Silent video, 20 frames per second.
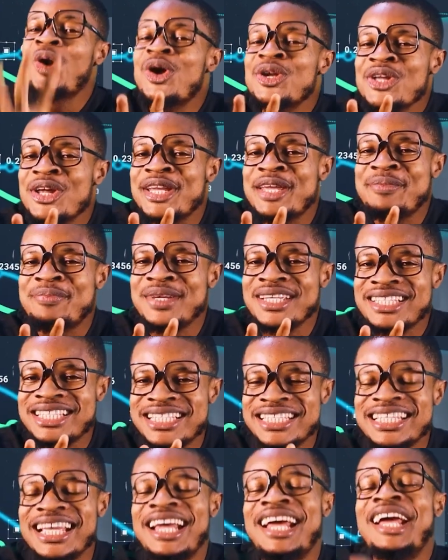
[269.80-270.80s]
Hold on a
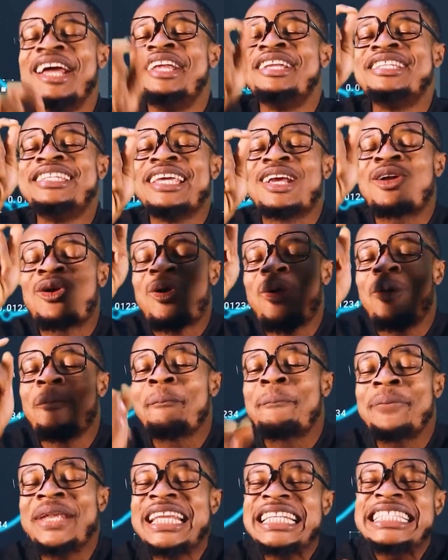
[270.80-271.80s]
bit. The
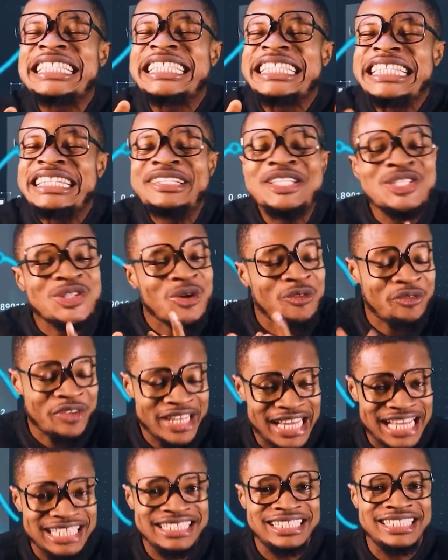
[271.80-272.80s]
complete series of
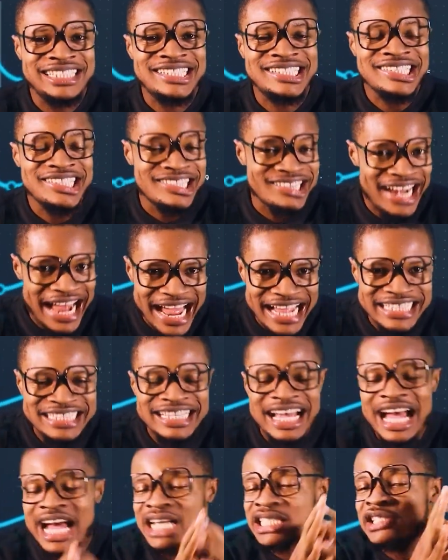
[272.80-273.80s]
classes, right,
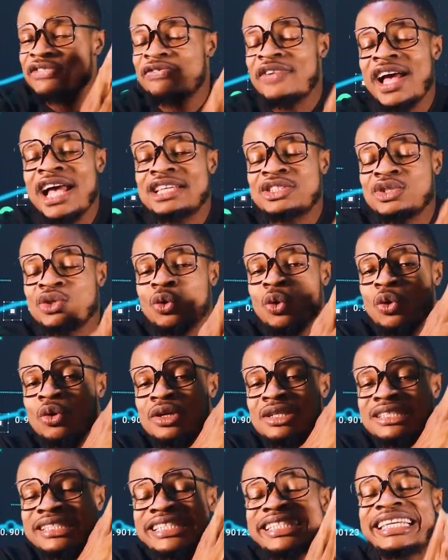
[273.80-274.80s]
as far as your
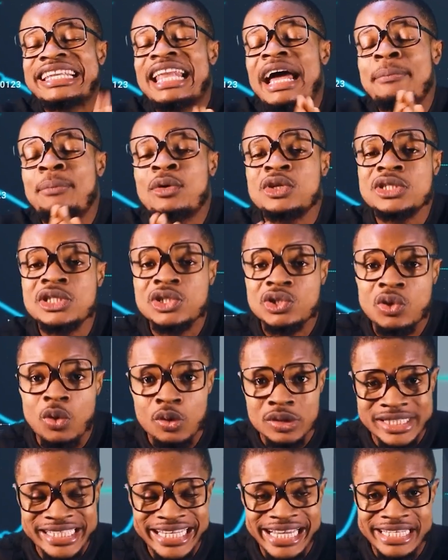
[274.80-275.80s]
syllabus is
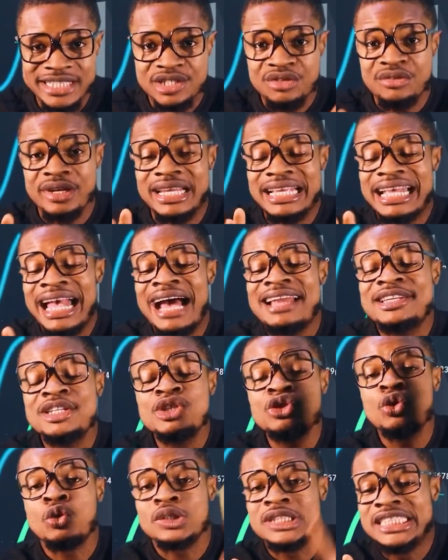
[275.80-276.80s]
concerned
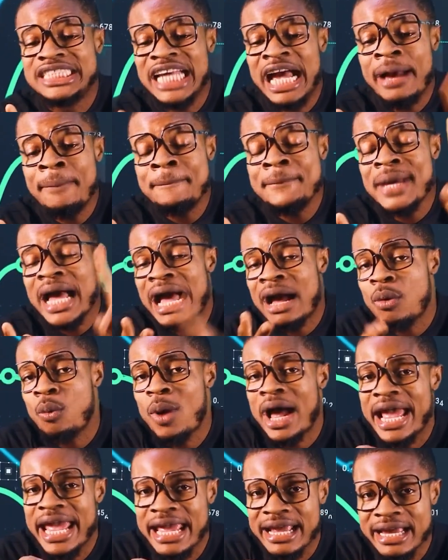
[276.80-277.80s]
regarding your Jamb and
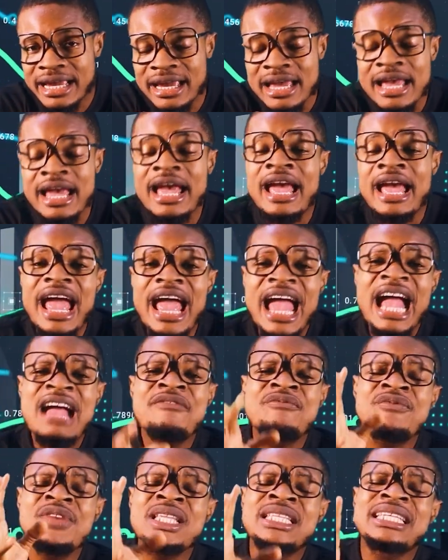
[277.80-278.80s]
Waec,
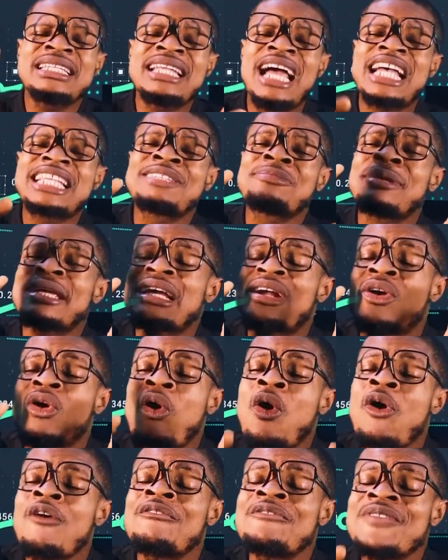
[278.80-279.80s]
everything has been
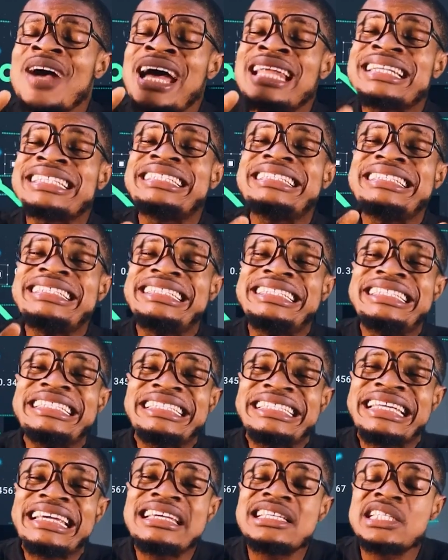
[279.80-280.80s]
covered in
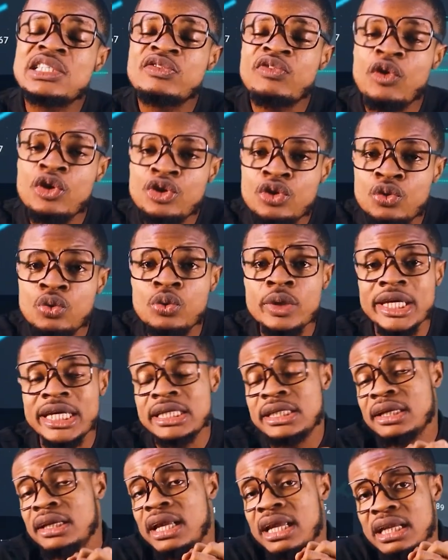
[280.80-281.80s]
details for you
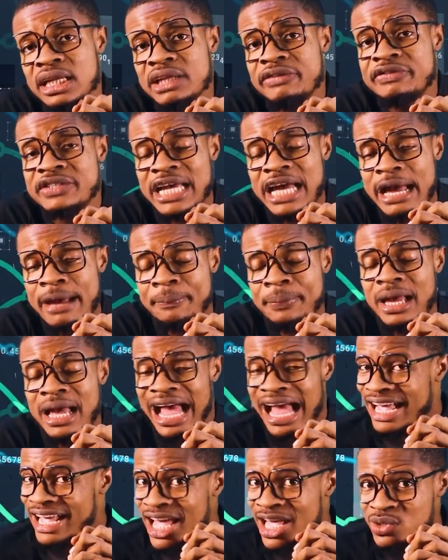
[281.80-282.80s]
in the LearnLifts app.
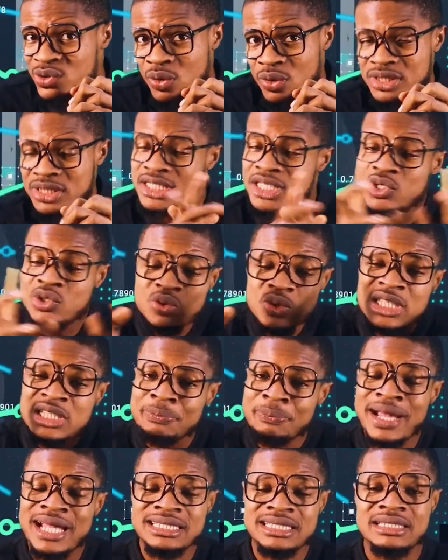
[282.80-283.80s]
And guess what? The
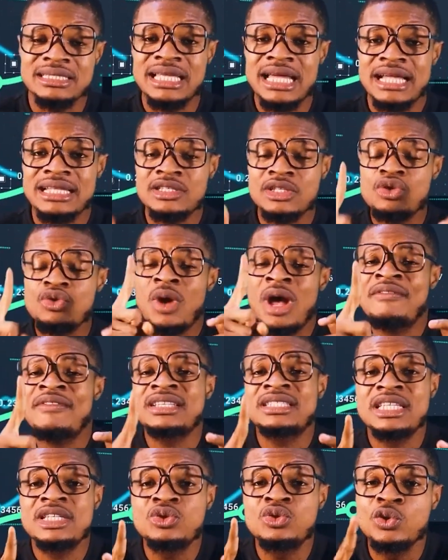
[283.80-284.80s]
sweet part is that you have
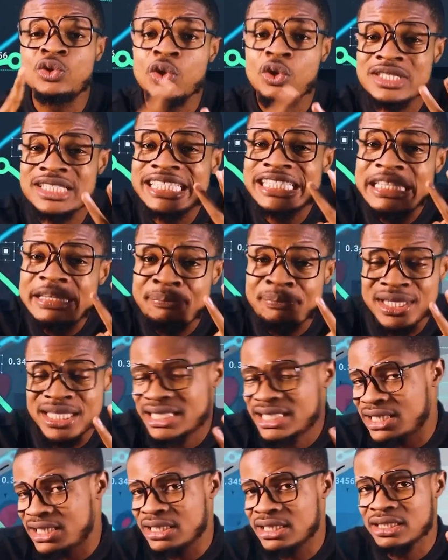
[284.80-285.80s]
access to your
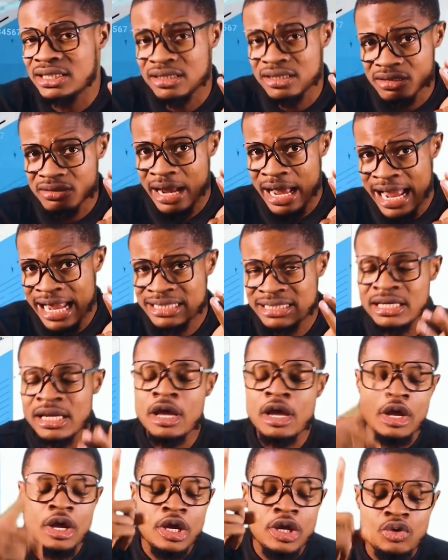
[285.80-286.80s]
CBT, right?
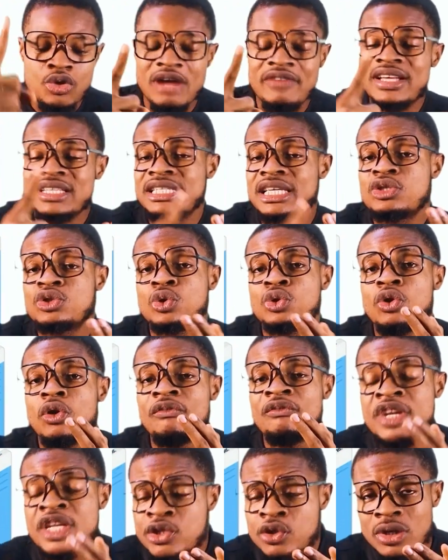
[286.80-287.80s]
You have access to your
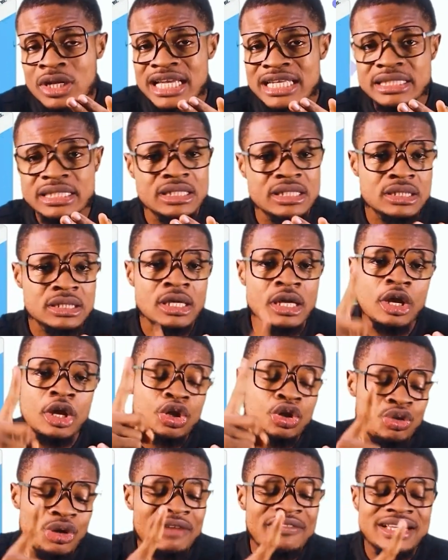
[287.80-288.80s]
video lessons.
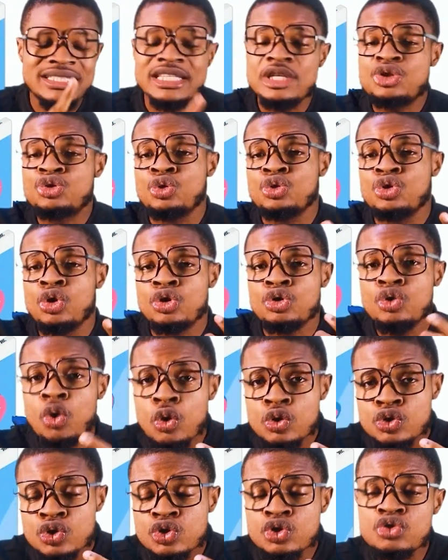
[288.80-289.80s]
You have access to your
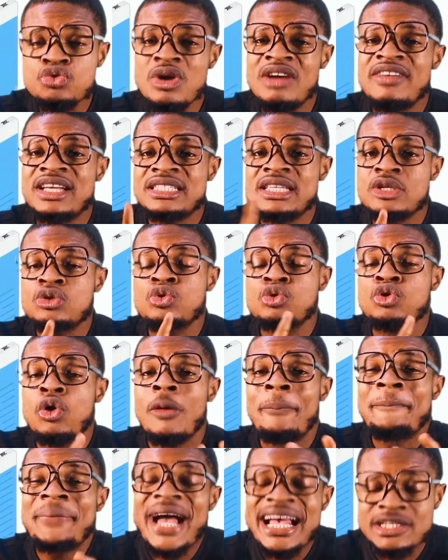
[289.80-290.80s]
notes. You have access to
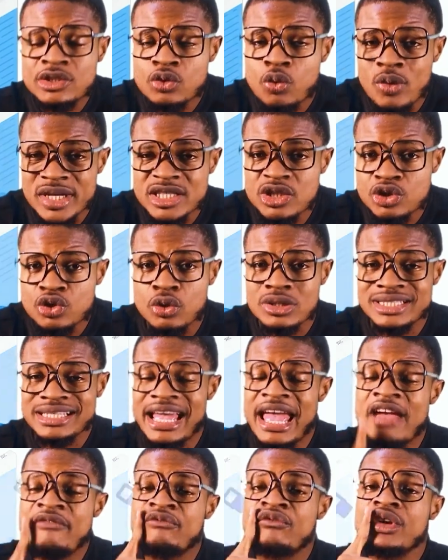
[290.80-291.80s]
your past questions.
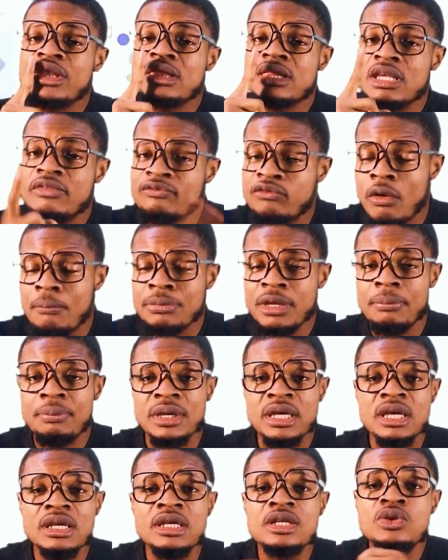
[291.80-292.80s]
Everything from the
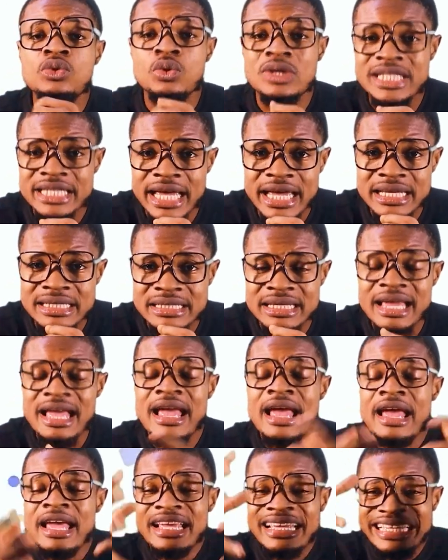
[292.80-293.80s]
beginning to the end
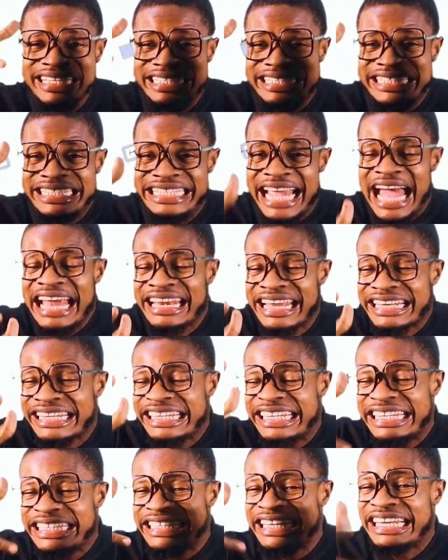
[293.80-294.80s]
is
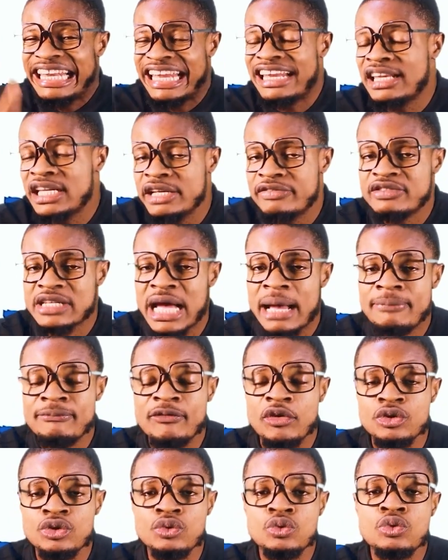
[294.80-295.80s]
directly in the LearnLifts app
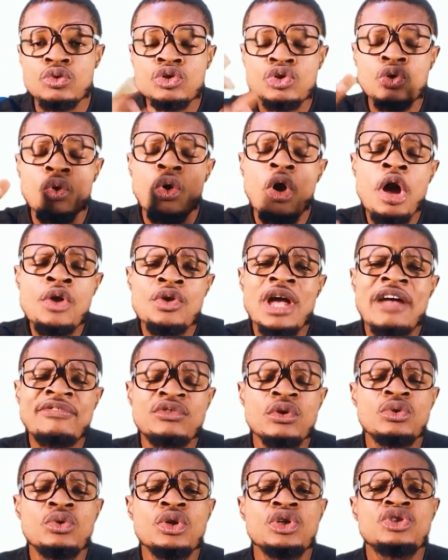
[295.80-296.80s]
for you. So all you
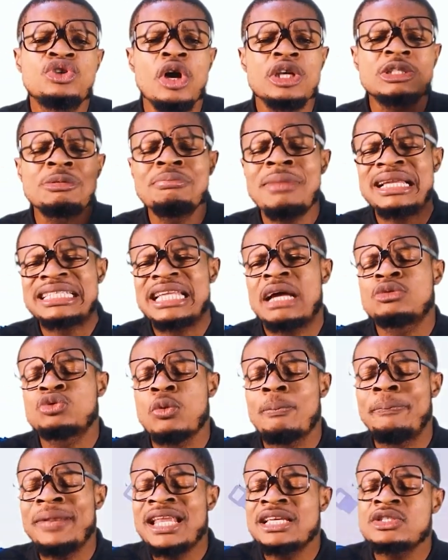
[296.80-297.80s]
have to do is just mark down
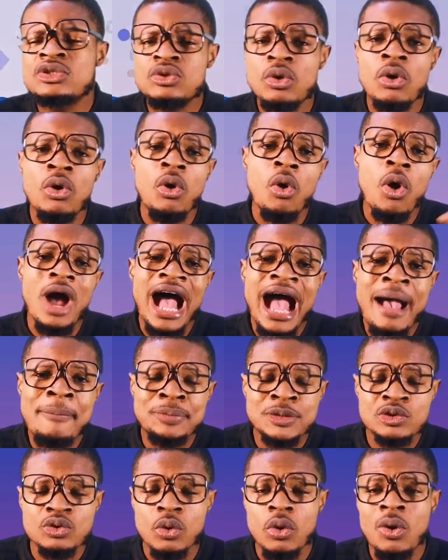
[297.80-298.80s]
to Play Store or
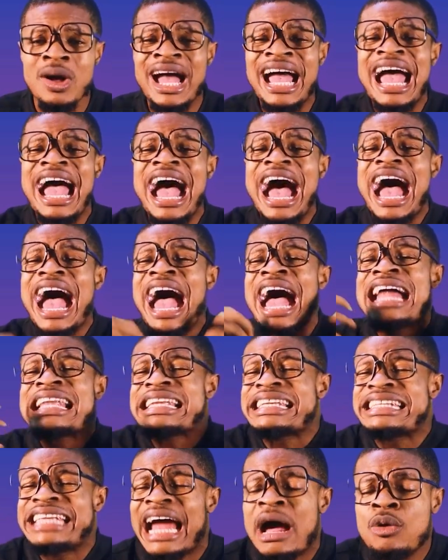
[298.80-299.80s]
App Store
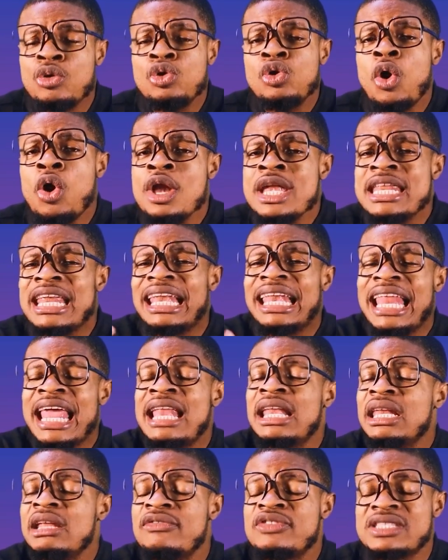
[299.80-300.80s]
and download the
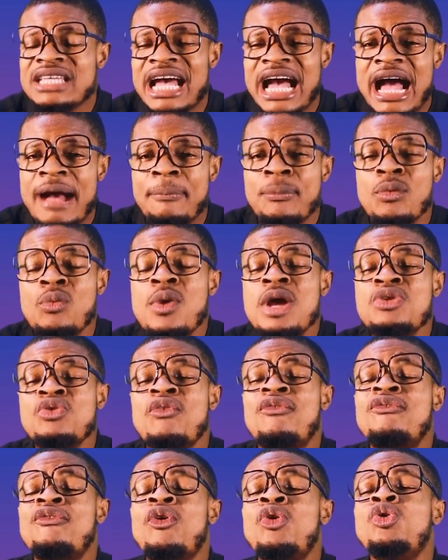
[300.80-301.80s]
LearnLift app where
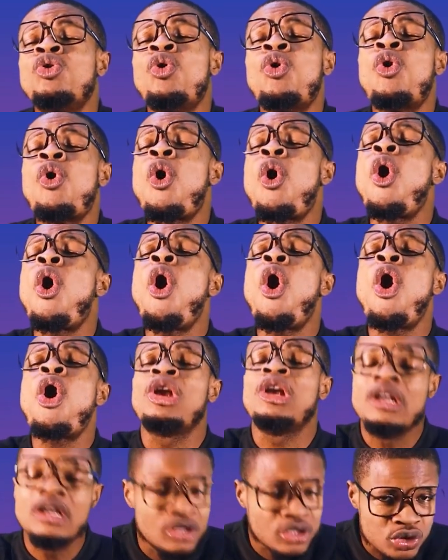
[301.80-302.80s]
you follow
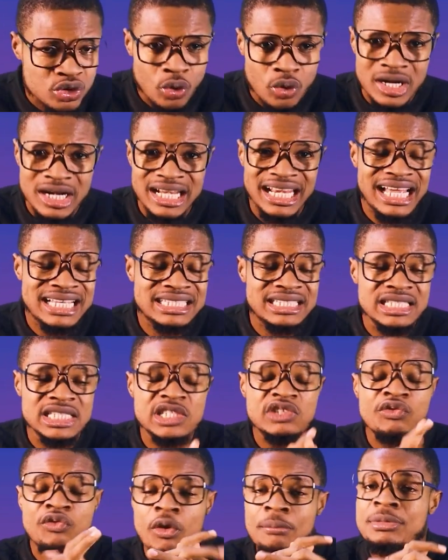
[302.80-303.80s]
all your
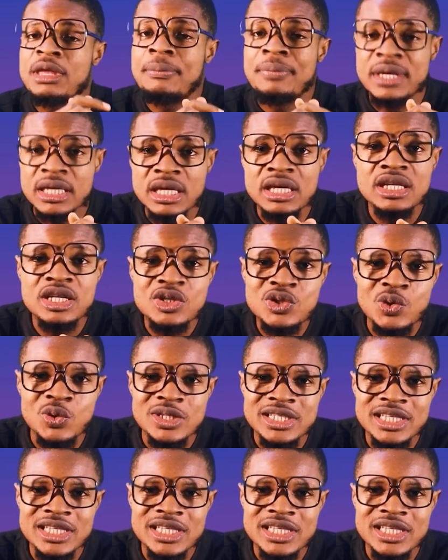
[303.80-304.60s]
classes from the beginning to